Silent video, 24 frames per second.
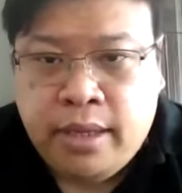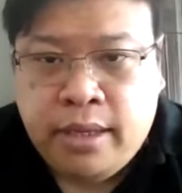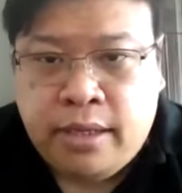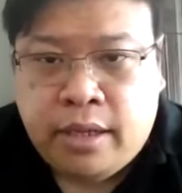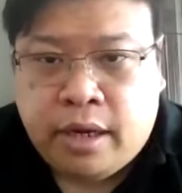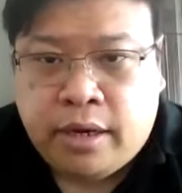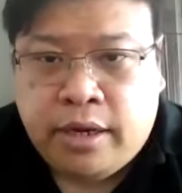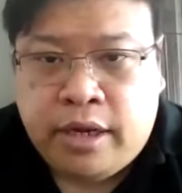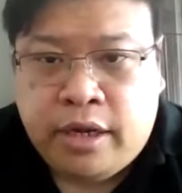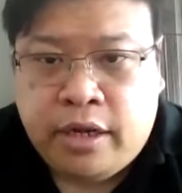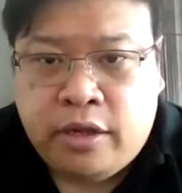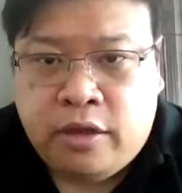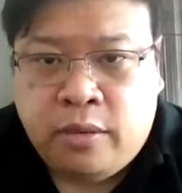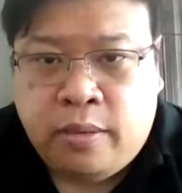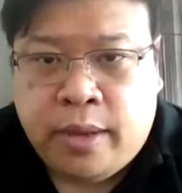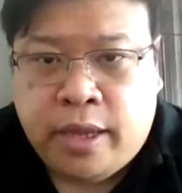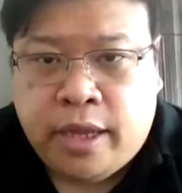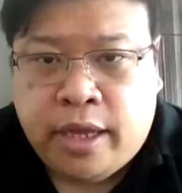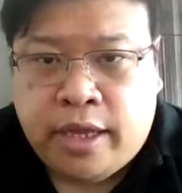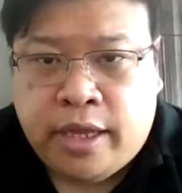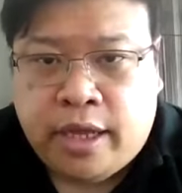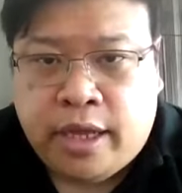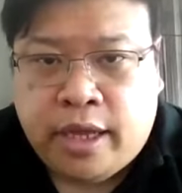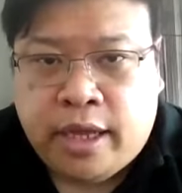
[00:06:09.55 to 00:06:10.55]
Nothing to do
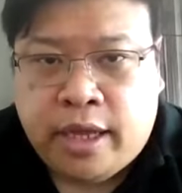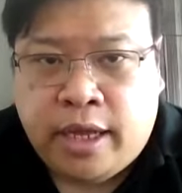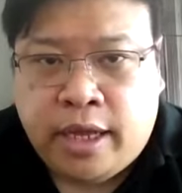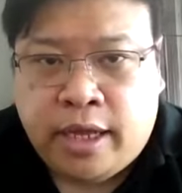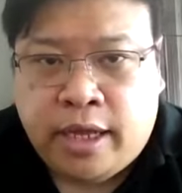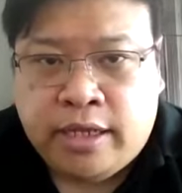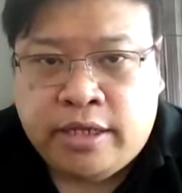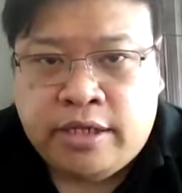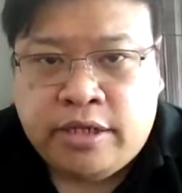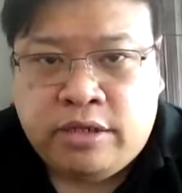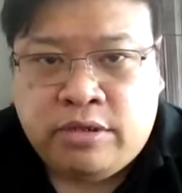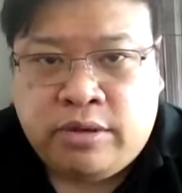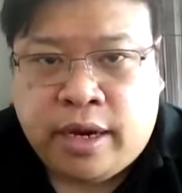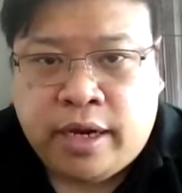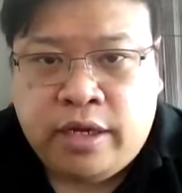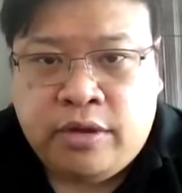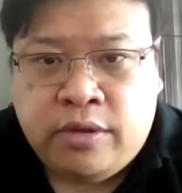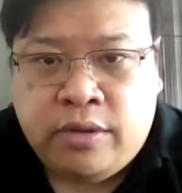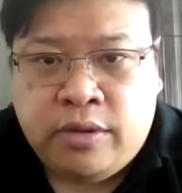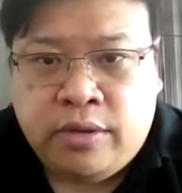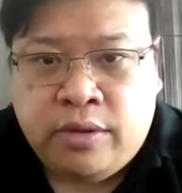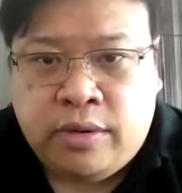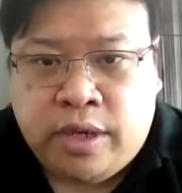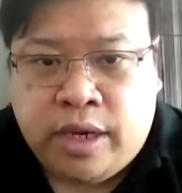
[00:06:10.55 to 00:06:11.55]
with us trying
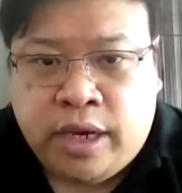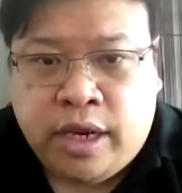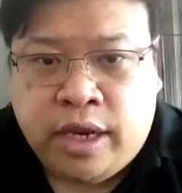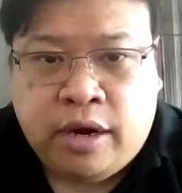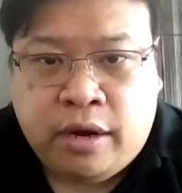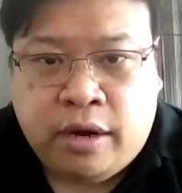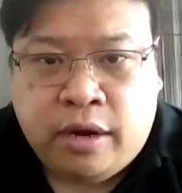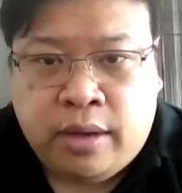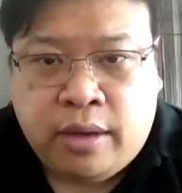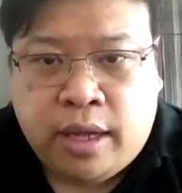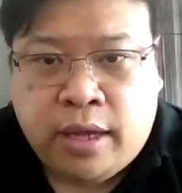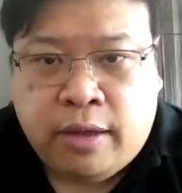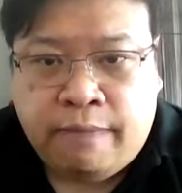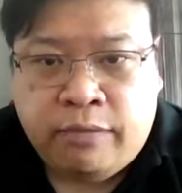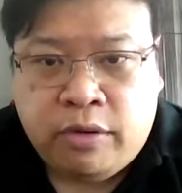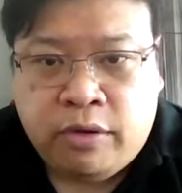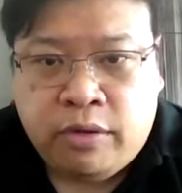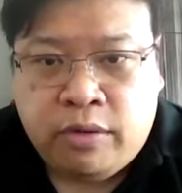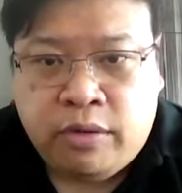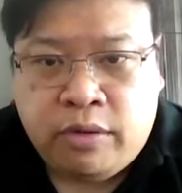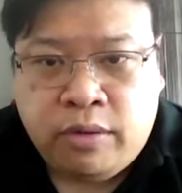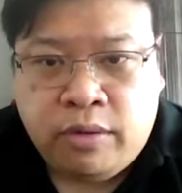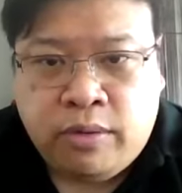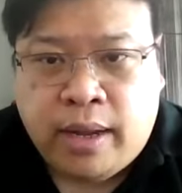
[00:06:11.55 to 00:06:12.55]
to
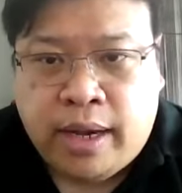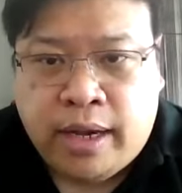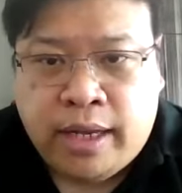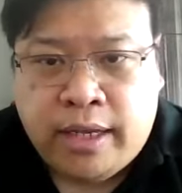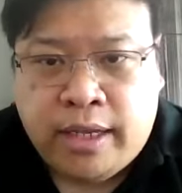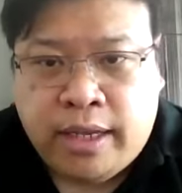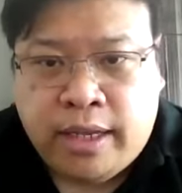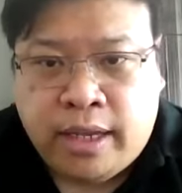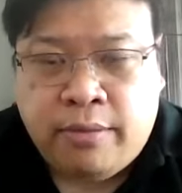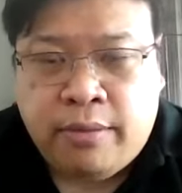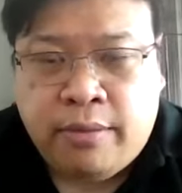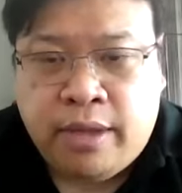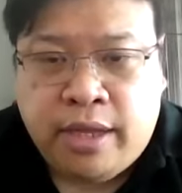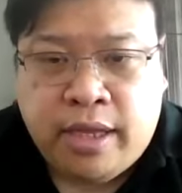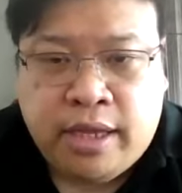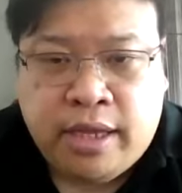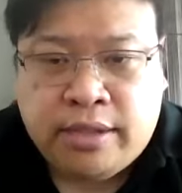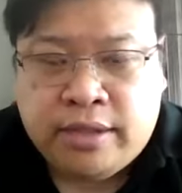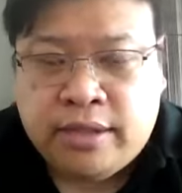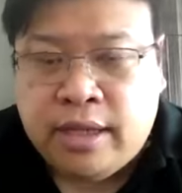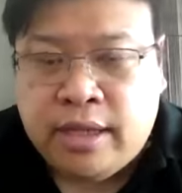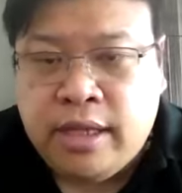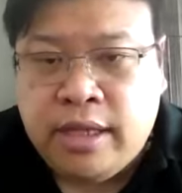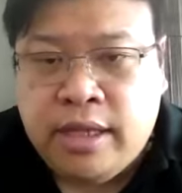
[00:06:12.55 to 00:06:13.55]
do anything with
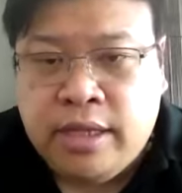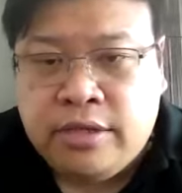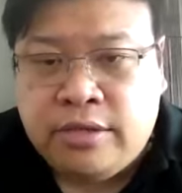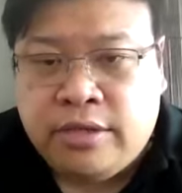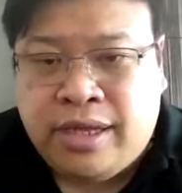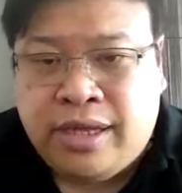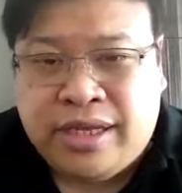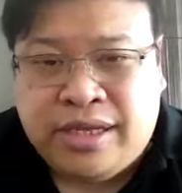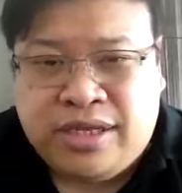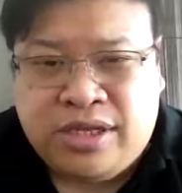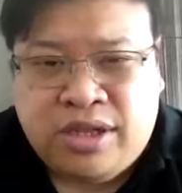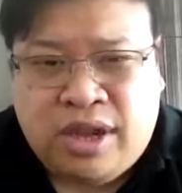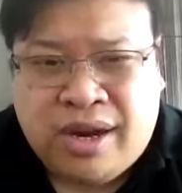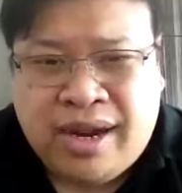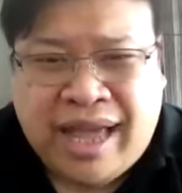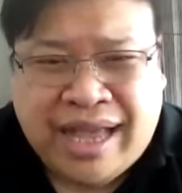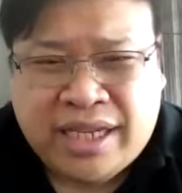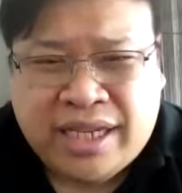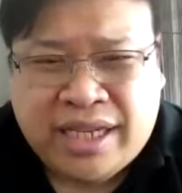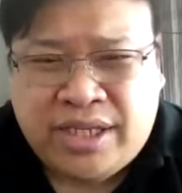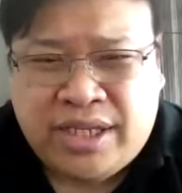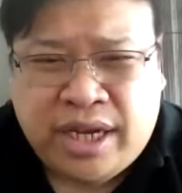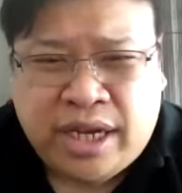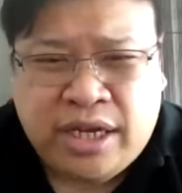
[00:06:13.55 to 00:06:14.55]
this. So it's not an
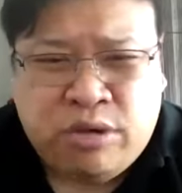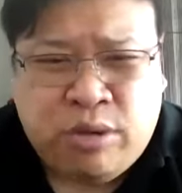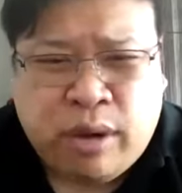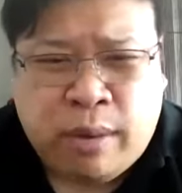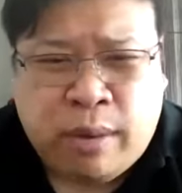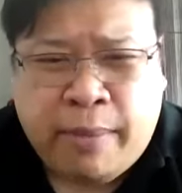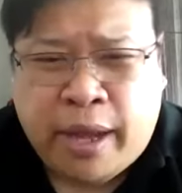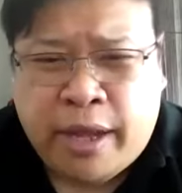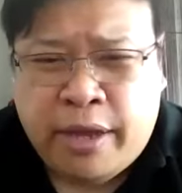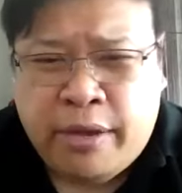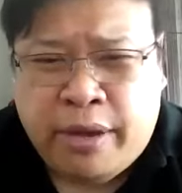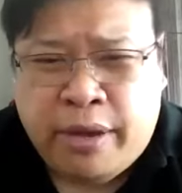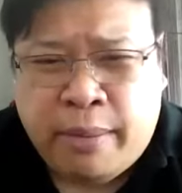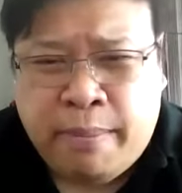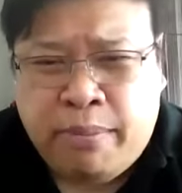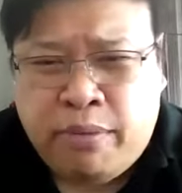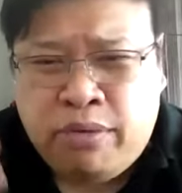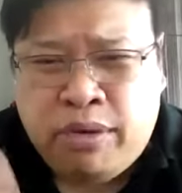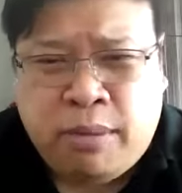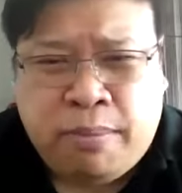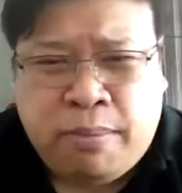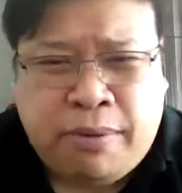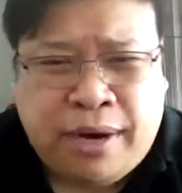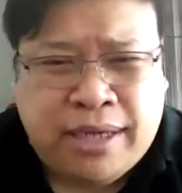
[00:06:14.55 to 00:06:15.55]
exchange whereby you can
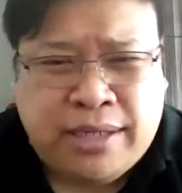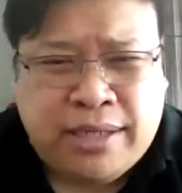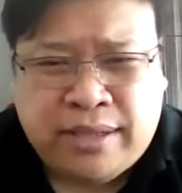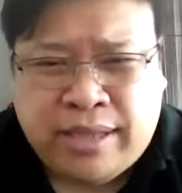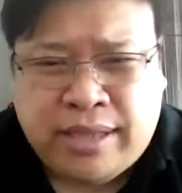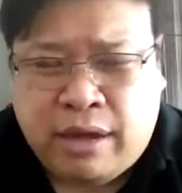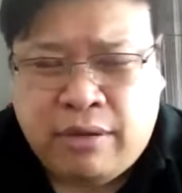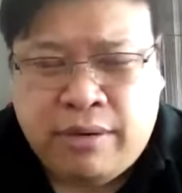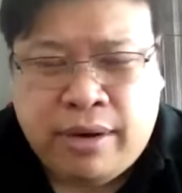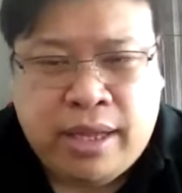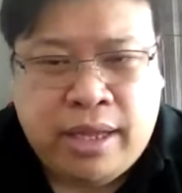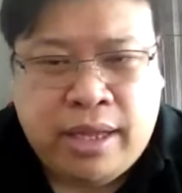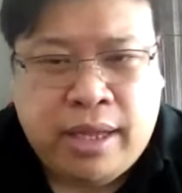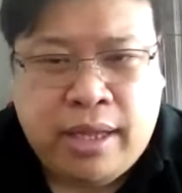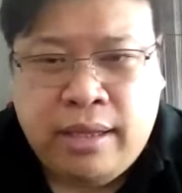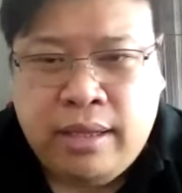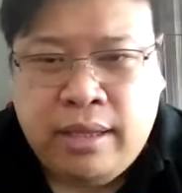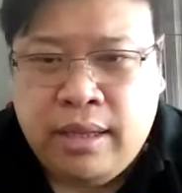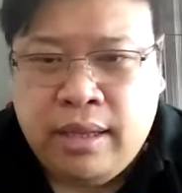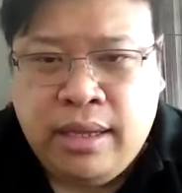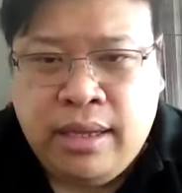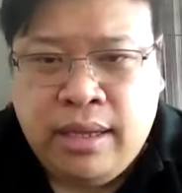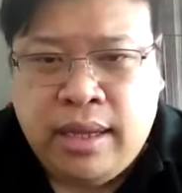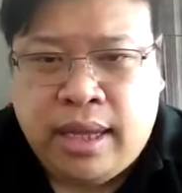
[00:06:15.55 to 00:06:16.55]
pull the price down
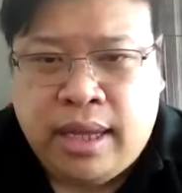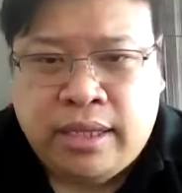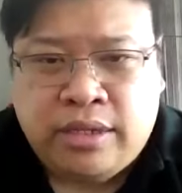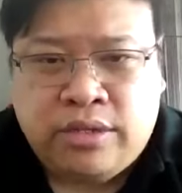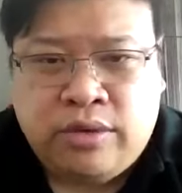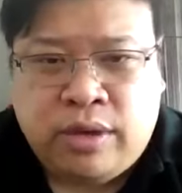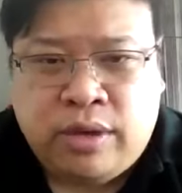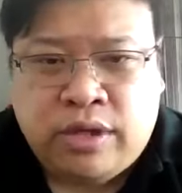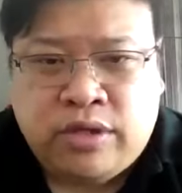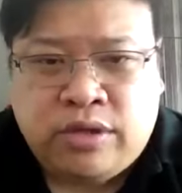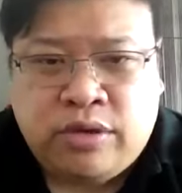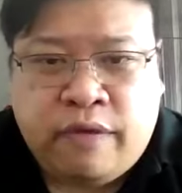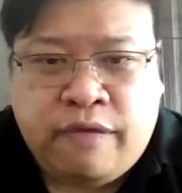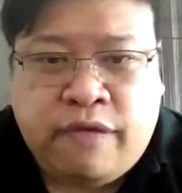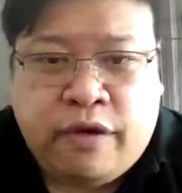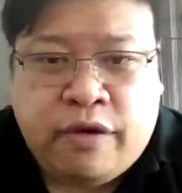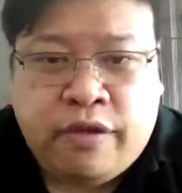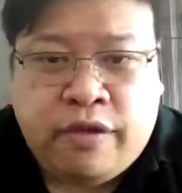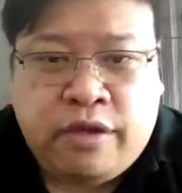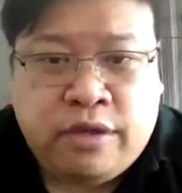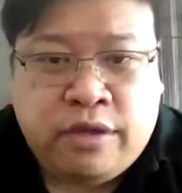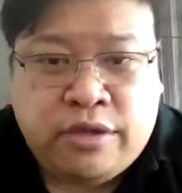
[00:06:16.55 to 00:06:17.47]
and so on and so forth.